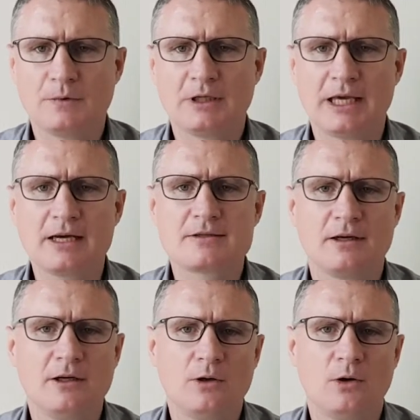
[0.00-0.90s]
Kicked
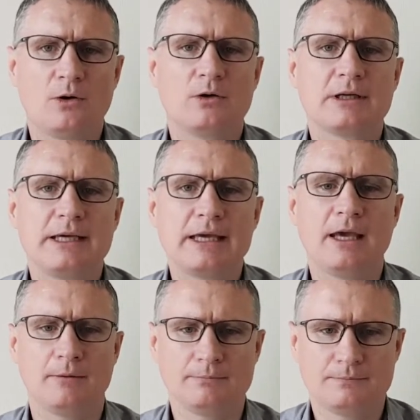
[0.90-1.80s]
or
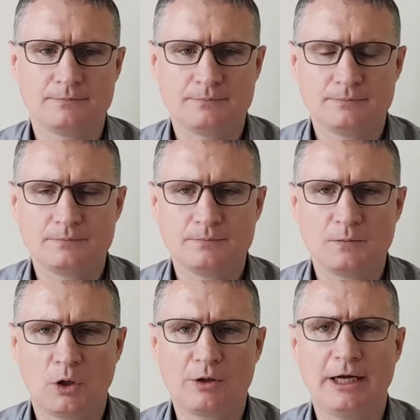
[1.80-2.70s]
kicking.
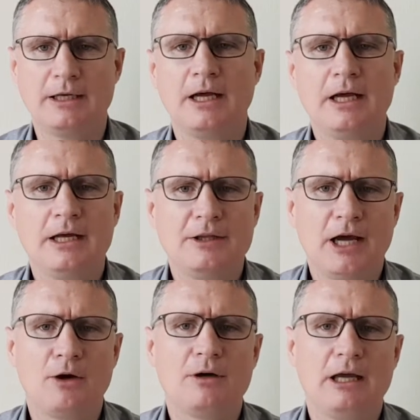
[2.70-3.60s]
All right.
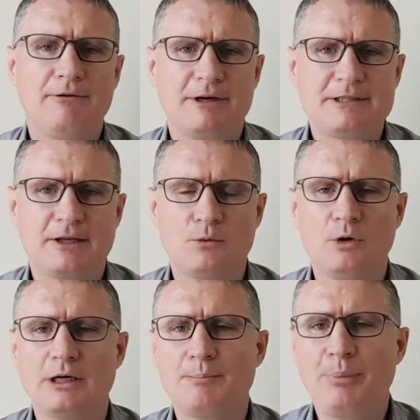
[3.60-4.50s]
Now, if I take the
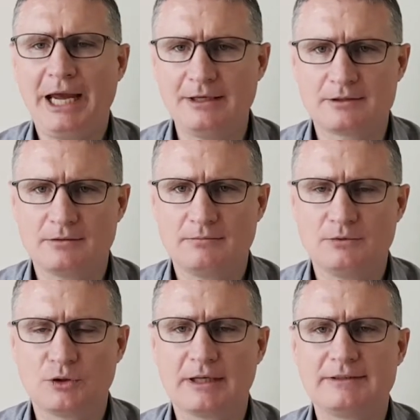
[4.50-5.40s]
word paint,
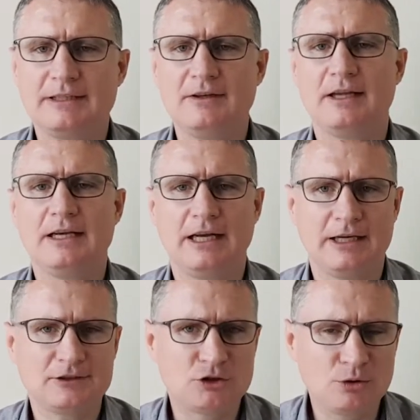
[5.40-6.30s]
you can see that it
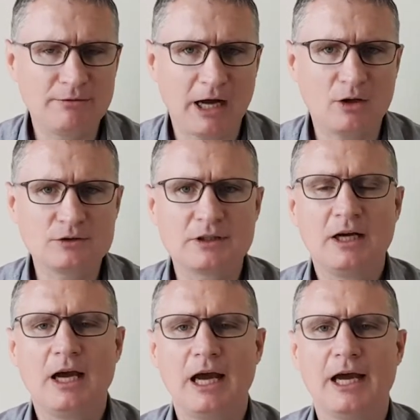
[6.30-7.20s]
has two vowels
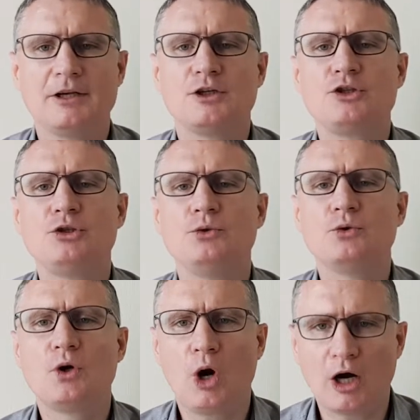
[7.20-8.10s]
and two
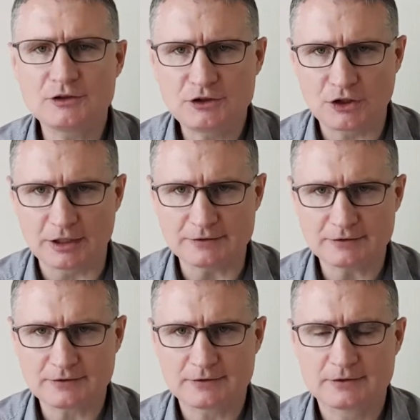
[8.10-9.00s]

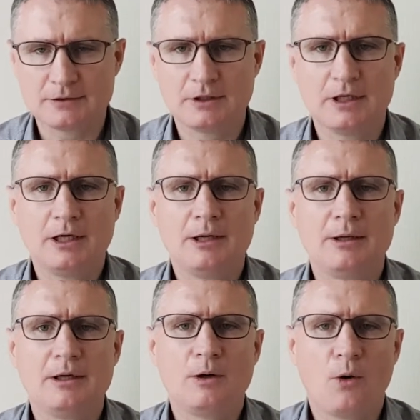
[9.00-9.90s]
consonants.
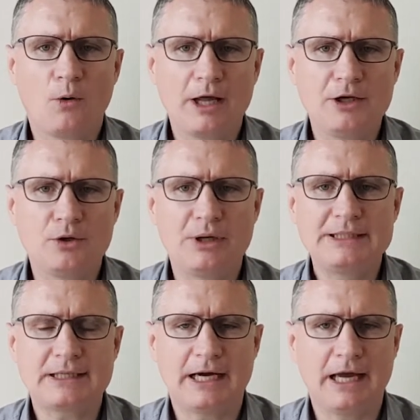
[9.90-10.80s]
All I do
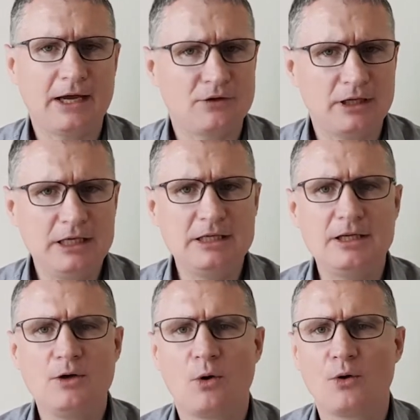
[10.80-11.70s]
is I add the
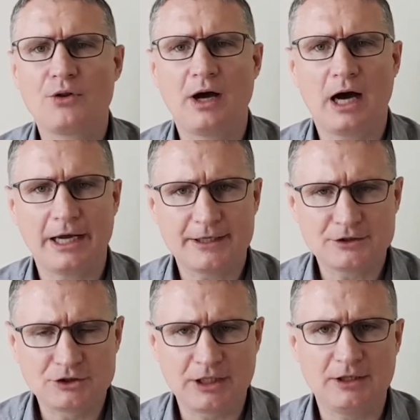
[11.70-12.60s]
ed or the
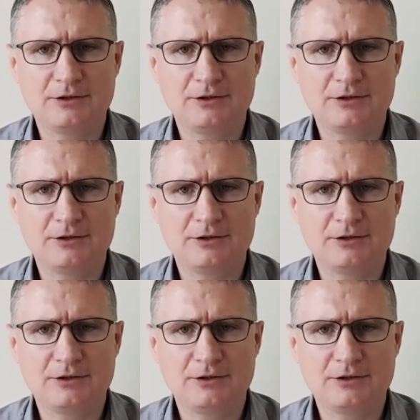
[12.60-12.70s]
ing.